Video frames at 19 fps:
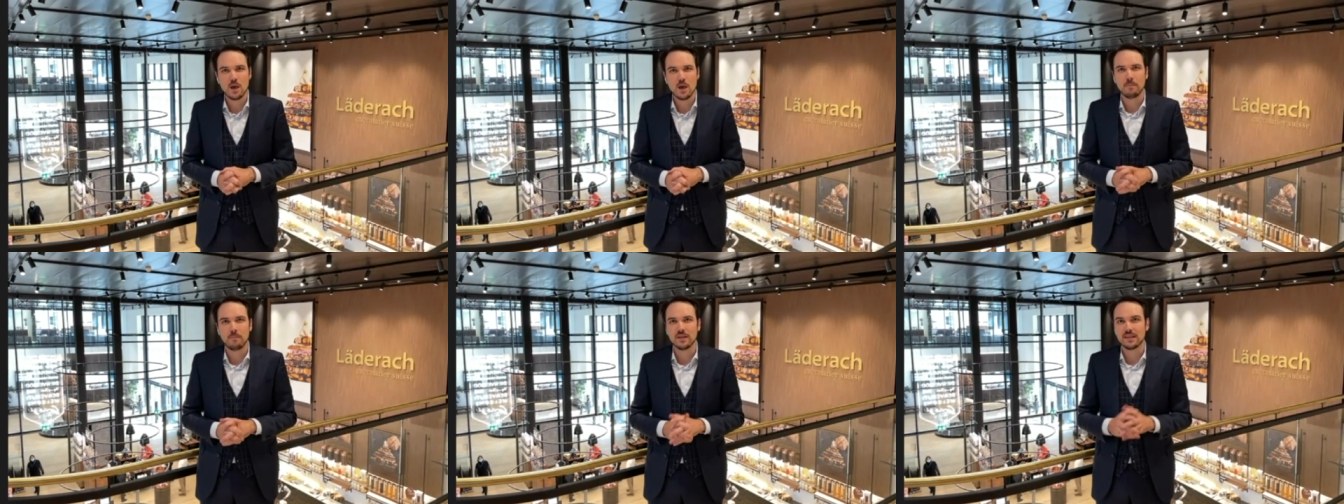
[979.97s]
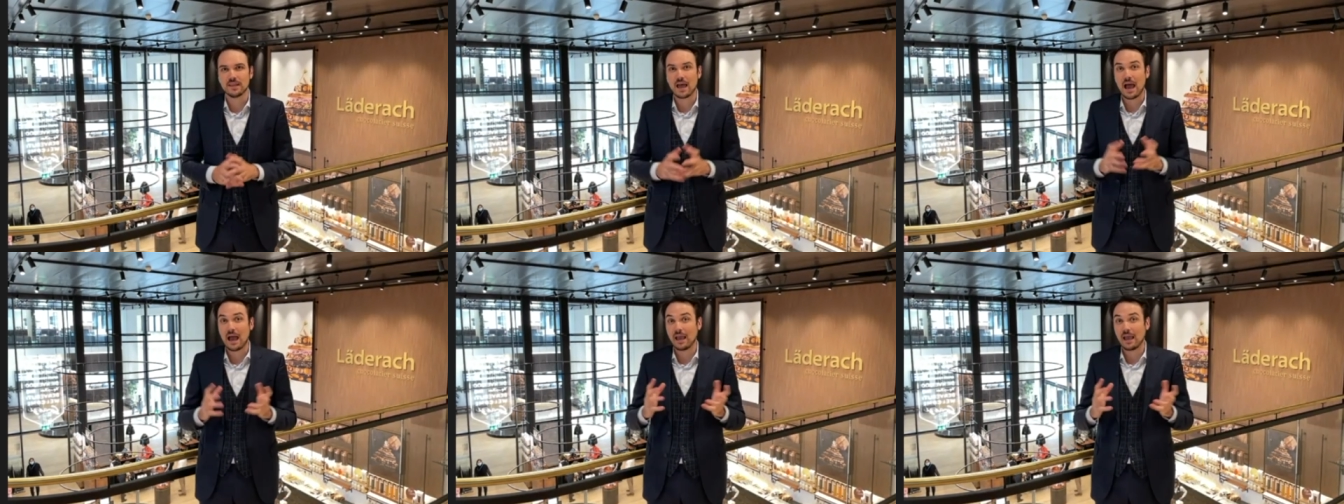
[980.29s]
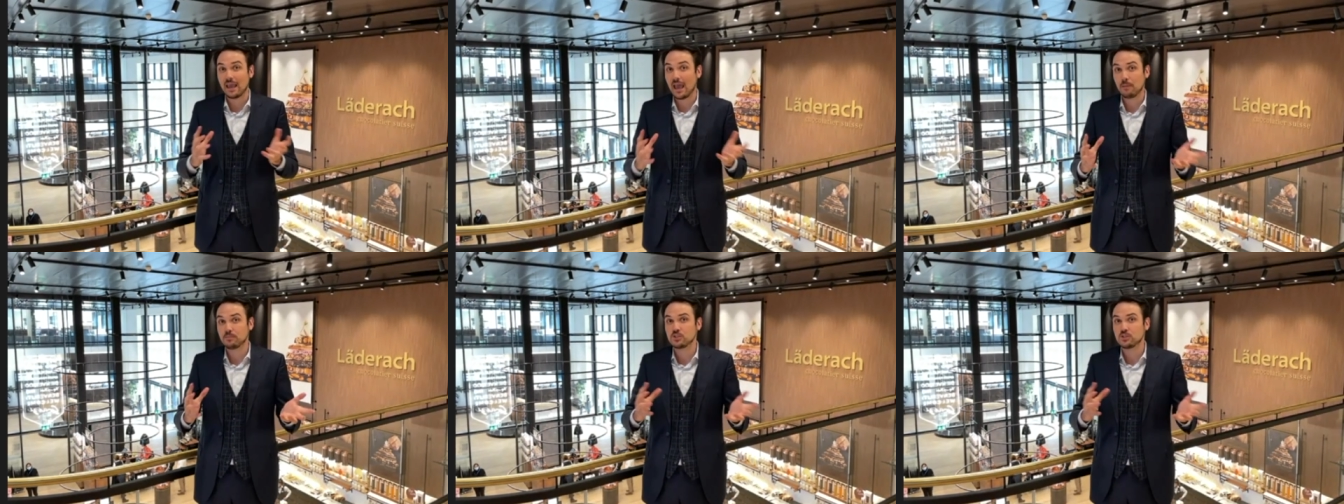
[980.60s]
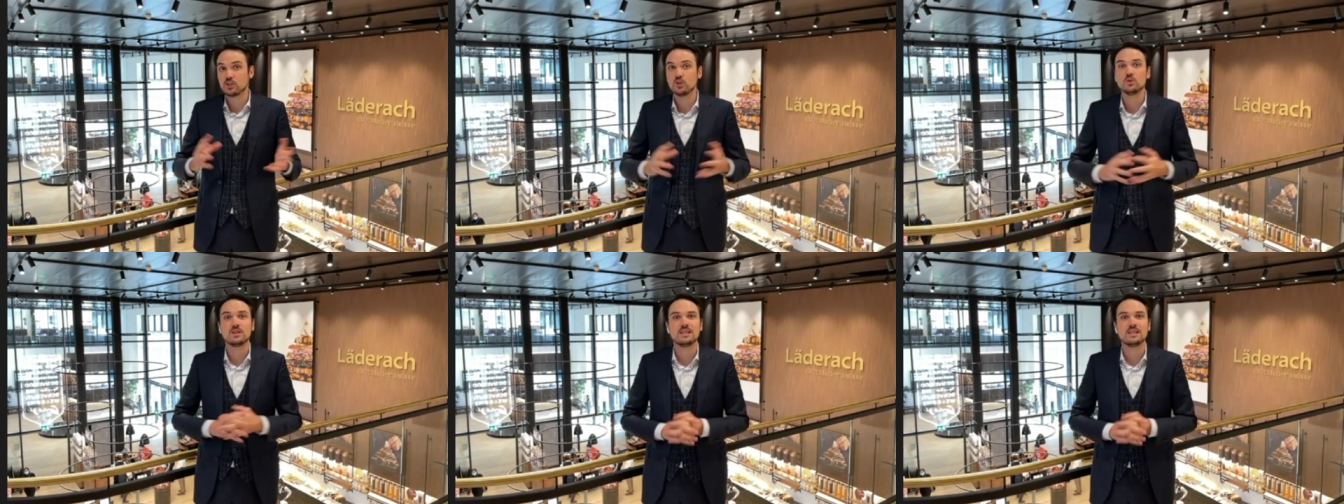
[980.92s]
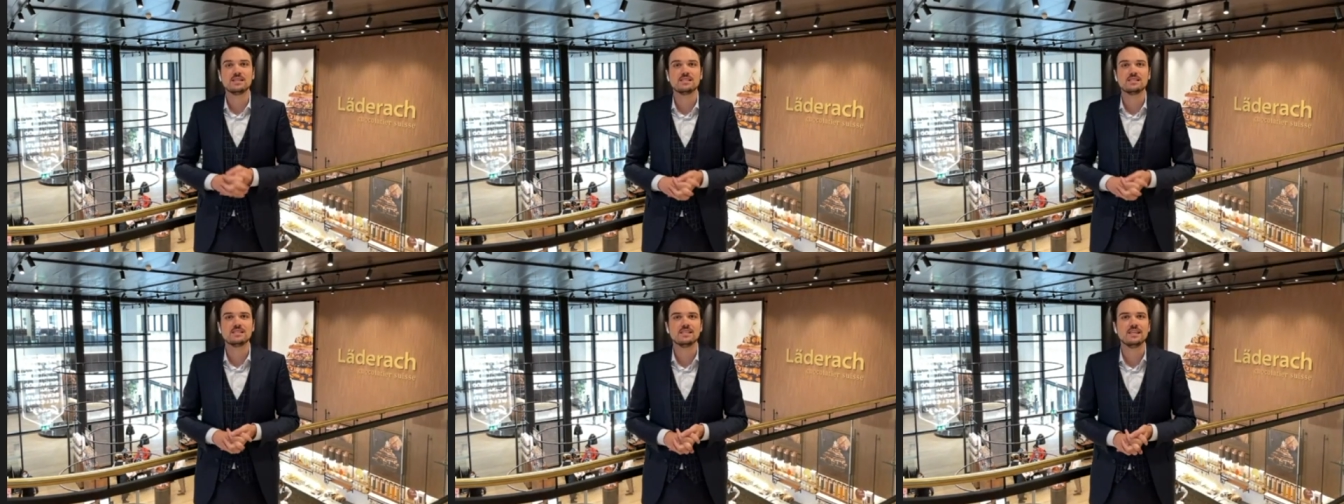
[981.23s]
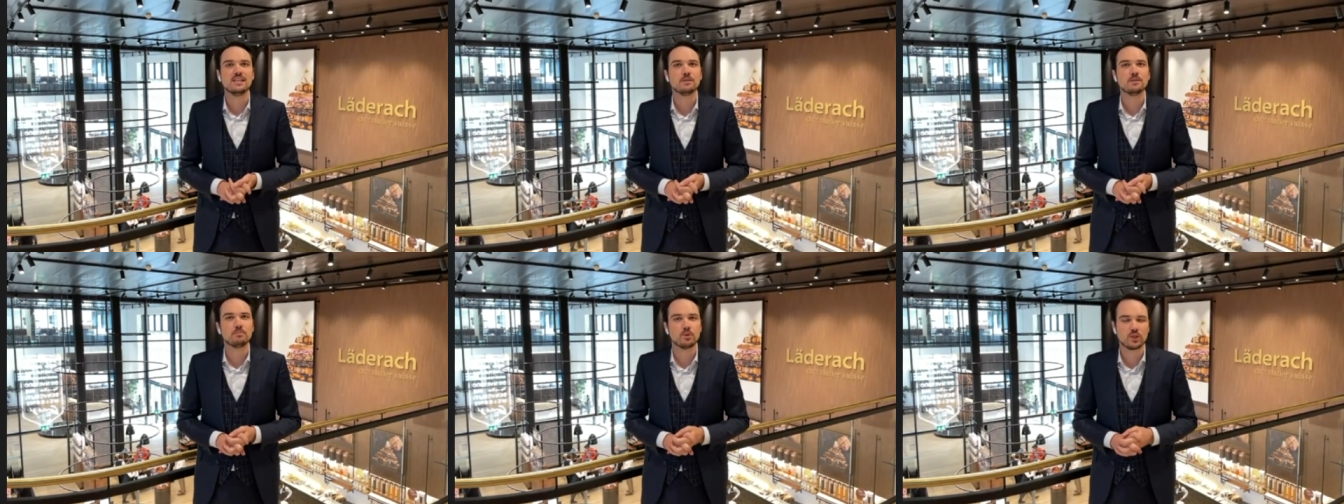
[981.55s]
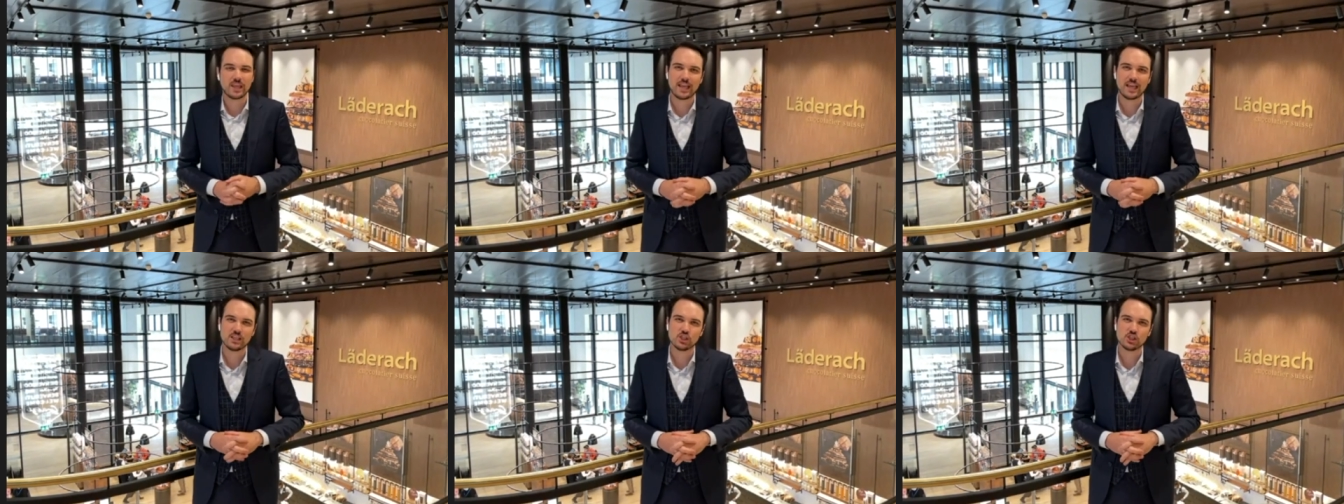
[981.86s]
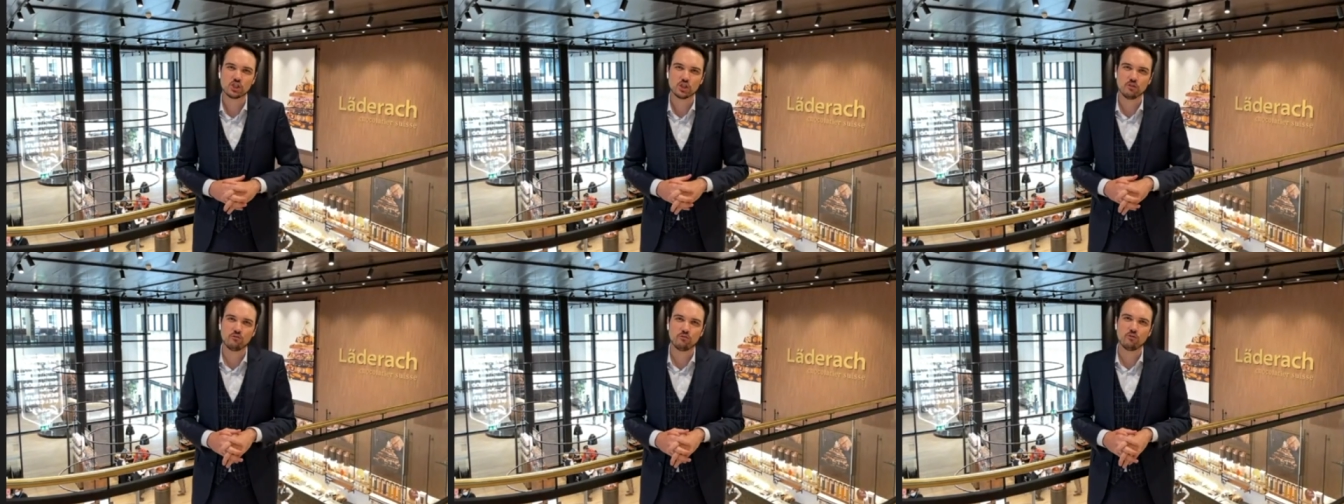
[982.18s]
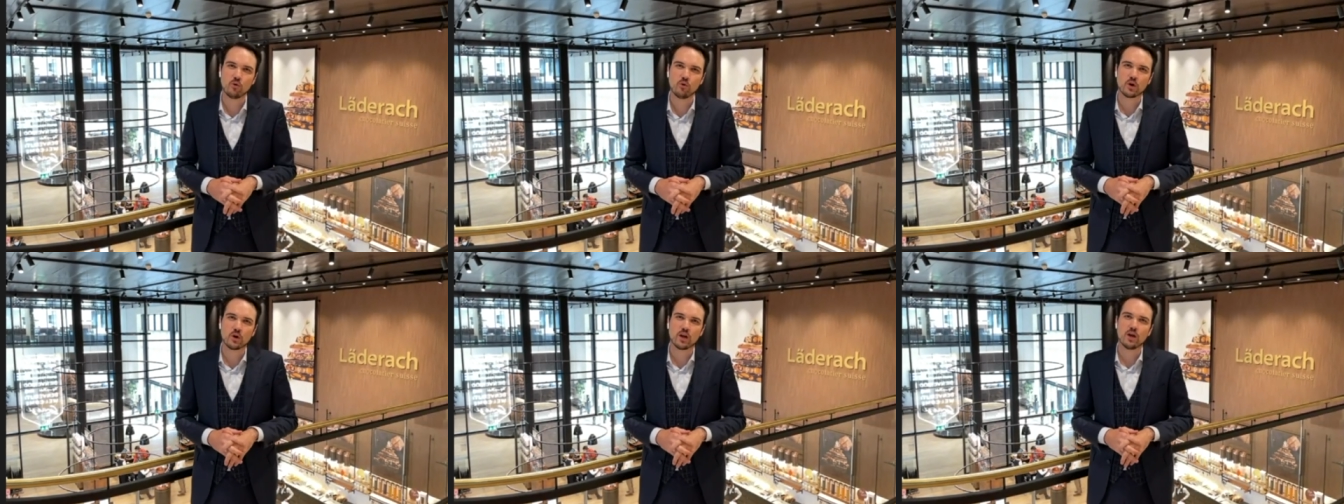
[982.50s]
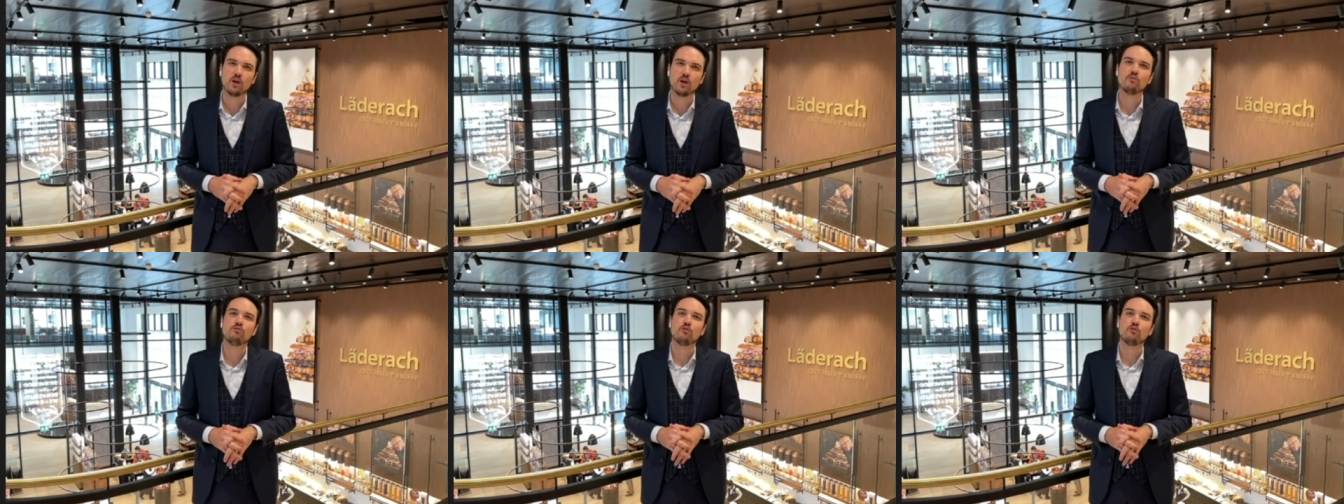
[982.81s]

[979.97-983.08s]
but I absolutely see the potential for uh,